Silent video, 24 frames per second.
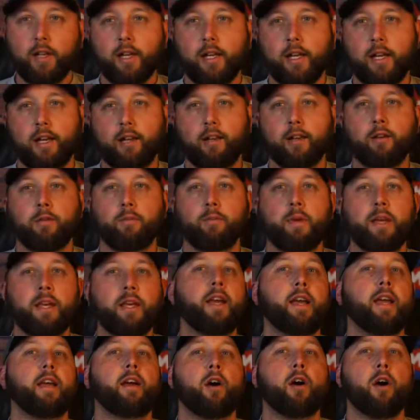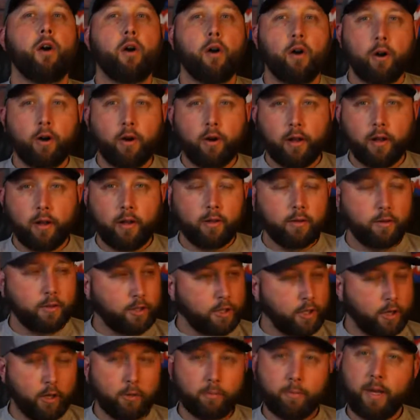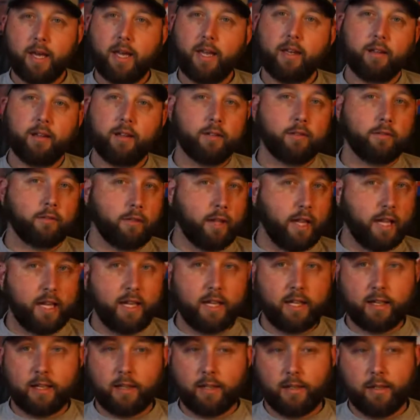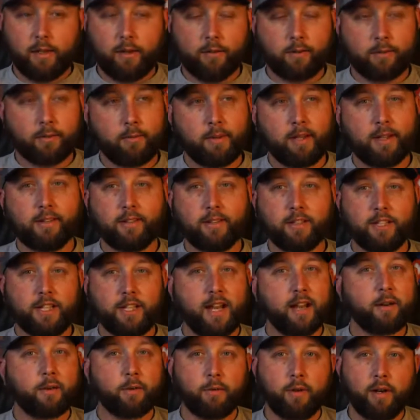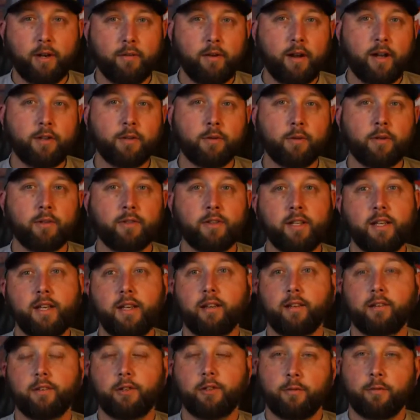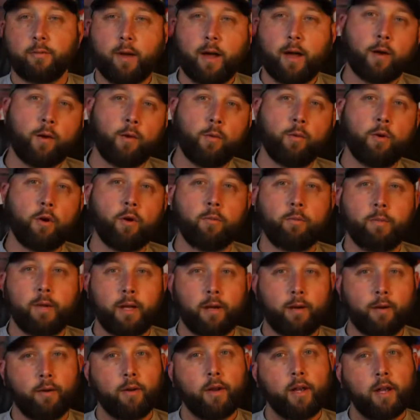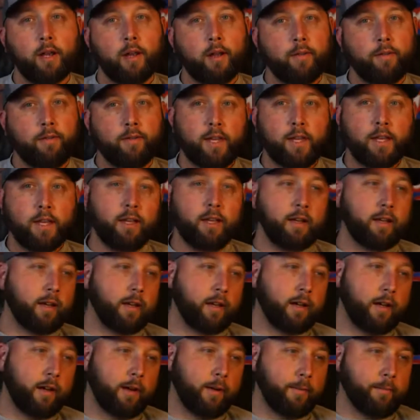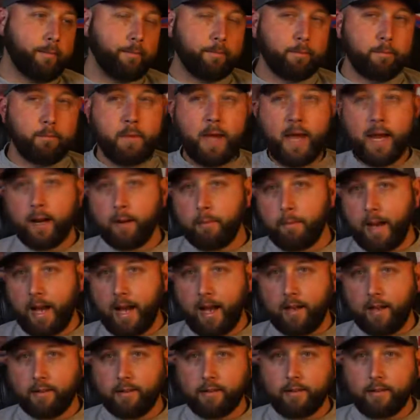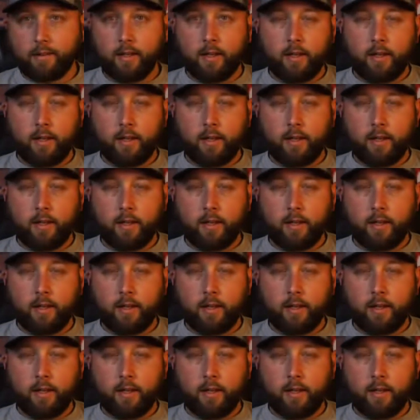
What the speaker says: It could be a hard jerkbait like, something like the Jackal Re-Range 110, the Shimano World Minnow, the Mega Bass